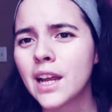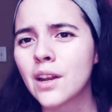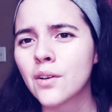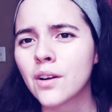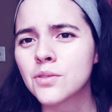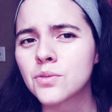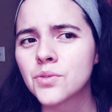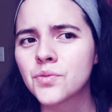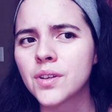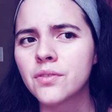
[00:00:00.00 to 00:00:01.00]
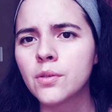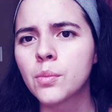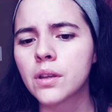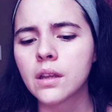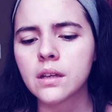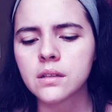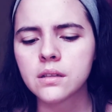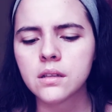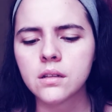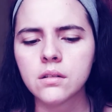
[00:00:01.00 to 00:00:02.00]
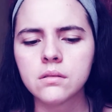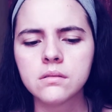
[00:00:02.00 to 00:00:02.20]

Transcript: at a crossroads forever, but like, you know,